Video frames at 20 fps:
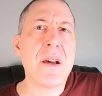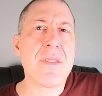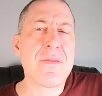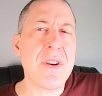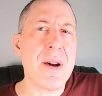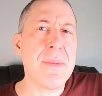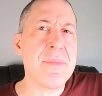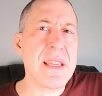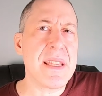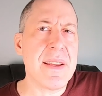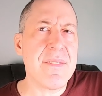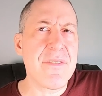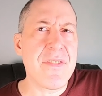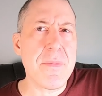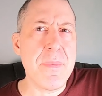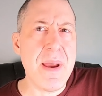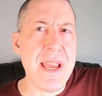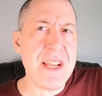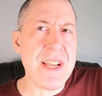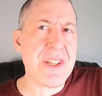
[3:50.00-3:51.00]
From the
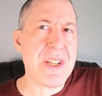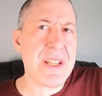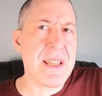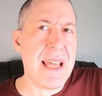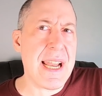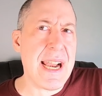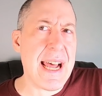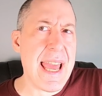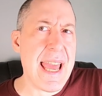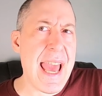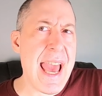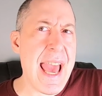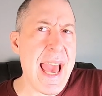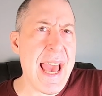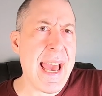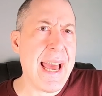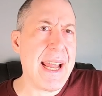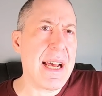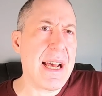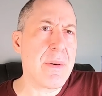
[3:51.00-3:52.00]
information that I
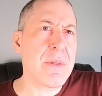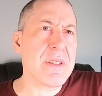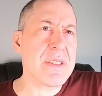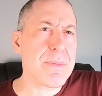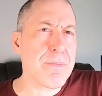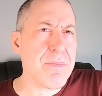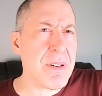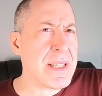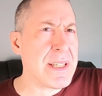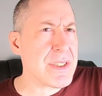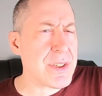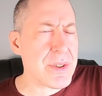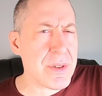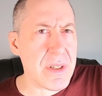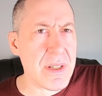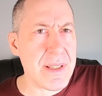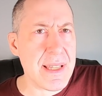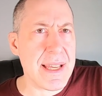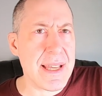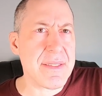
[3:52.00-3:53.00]
had, I was pretty
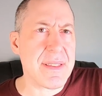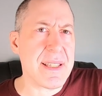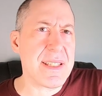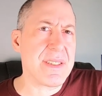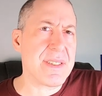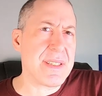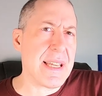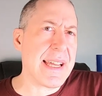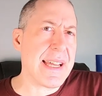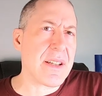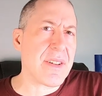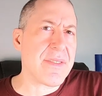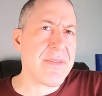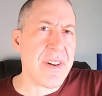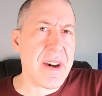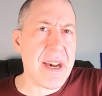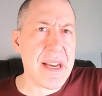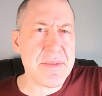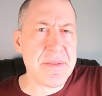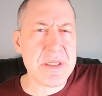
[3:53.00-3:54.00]
sure that the Seiko
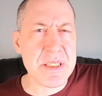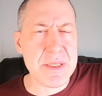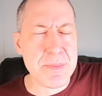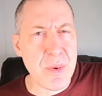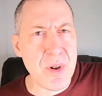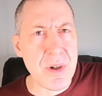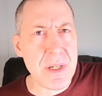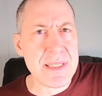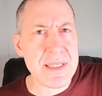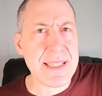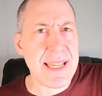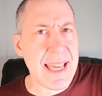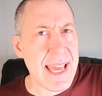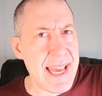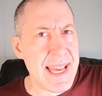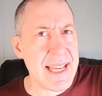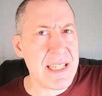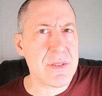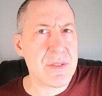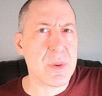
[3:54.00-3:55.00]
5 Sports
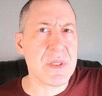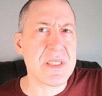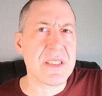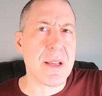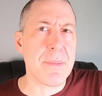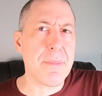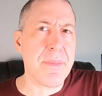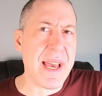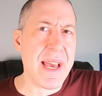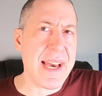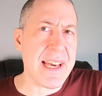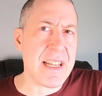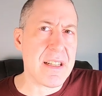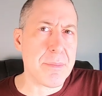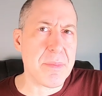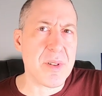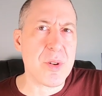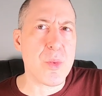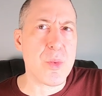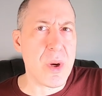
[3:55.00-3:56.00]
case was
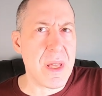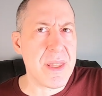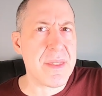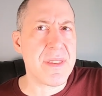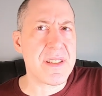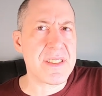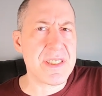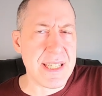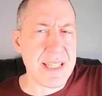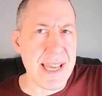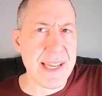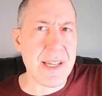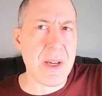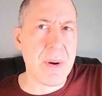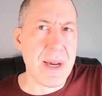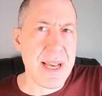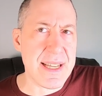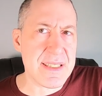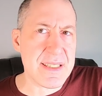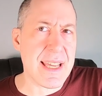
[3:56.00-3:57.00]
compatible with the Seiko
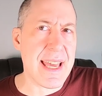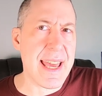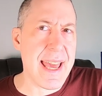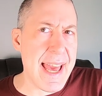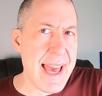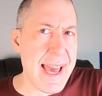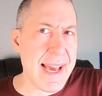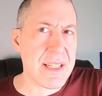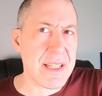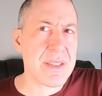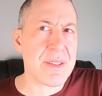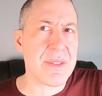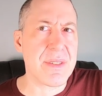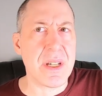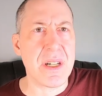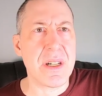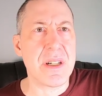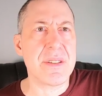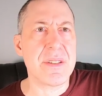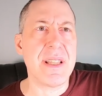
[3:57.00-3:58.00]
SKX,
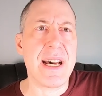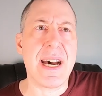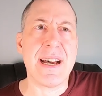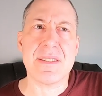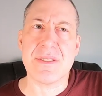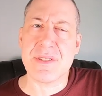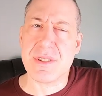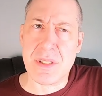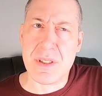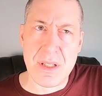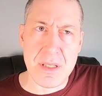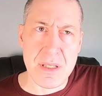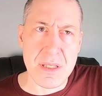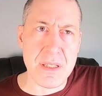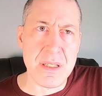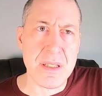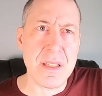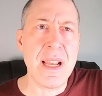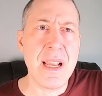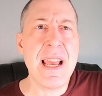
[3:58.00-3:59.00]
though not
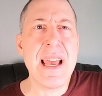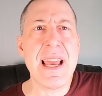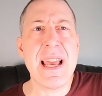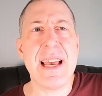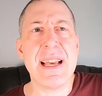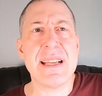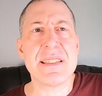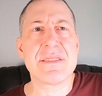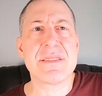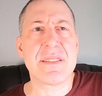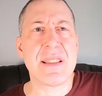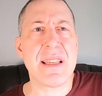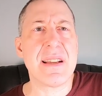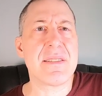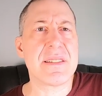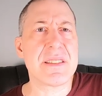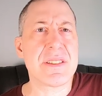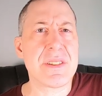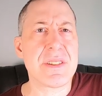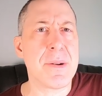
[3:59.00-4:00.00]
certain, as
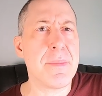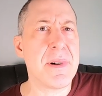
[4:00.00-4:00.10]
there is so